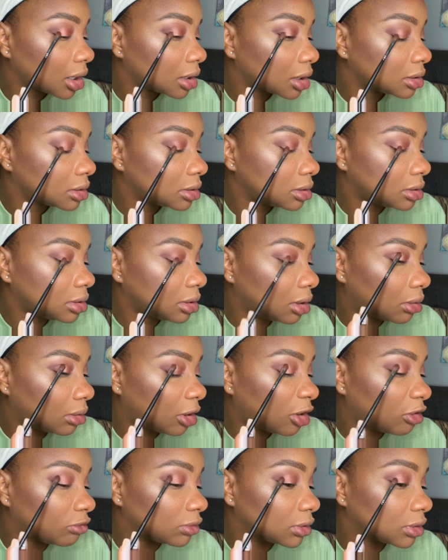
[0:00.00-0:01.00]
You can go
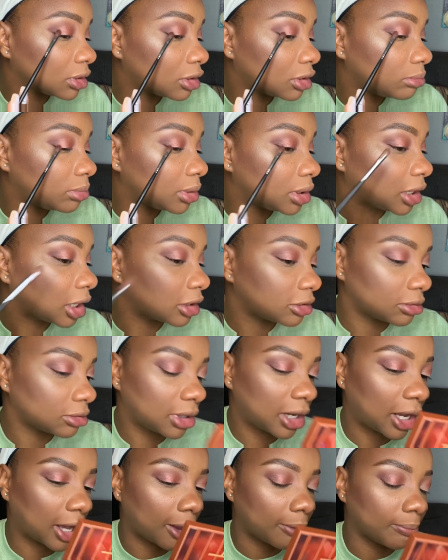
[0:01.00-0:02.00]
over a little bit, that's
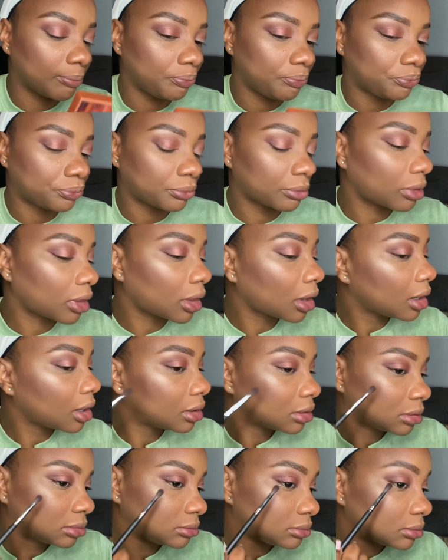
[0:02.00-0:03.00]
okay.
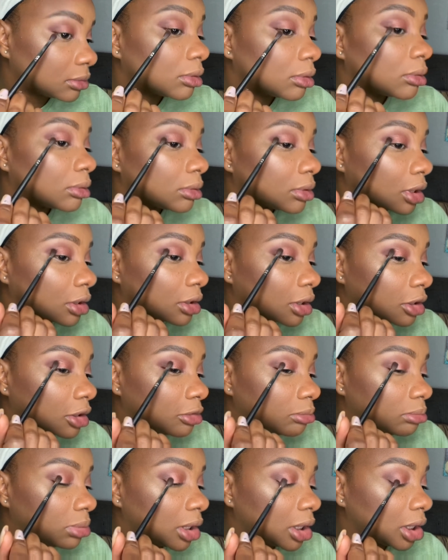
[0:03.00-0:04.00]
That's how you
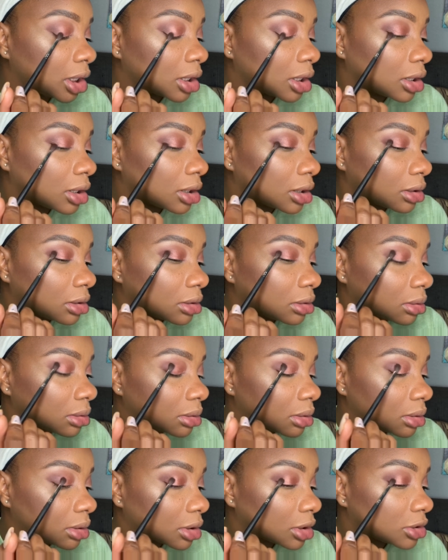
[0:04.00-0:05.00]
blend it, girl.
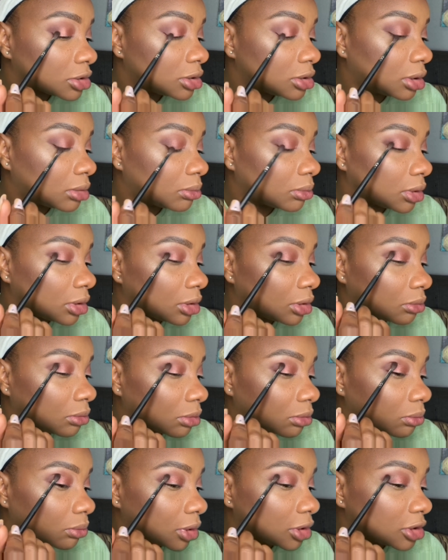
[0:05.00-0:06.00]
Because you don't want to know where
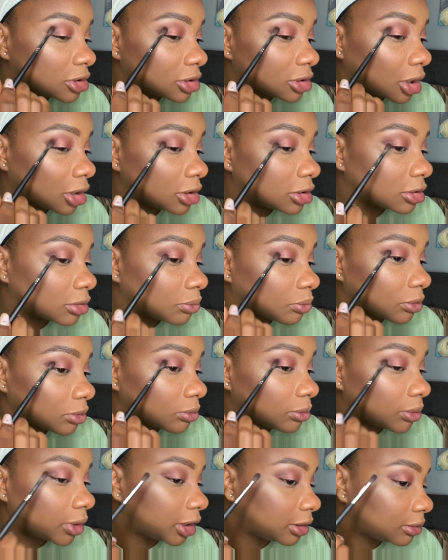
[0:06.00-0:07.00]
one starts and where
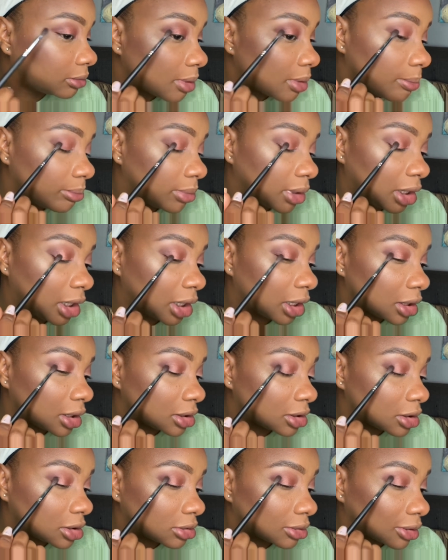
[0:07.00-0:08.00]
one
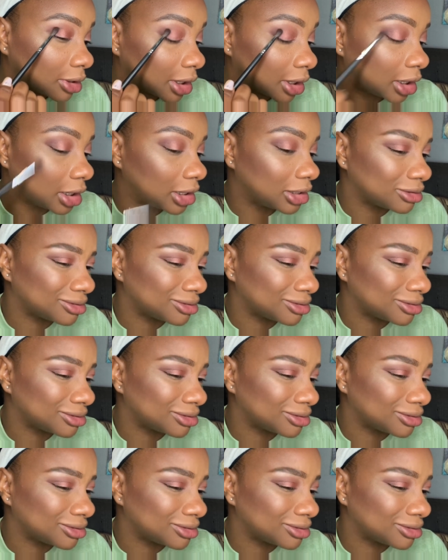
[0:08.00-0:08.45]
begins or ends.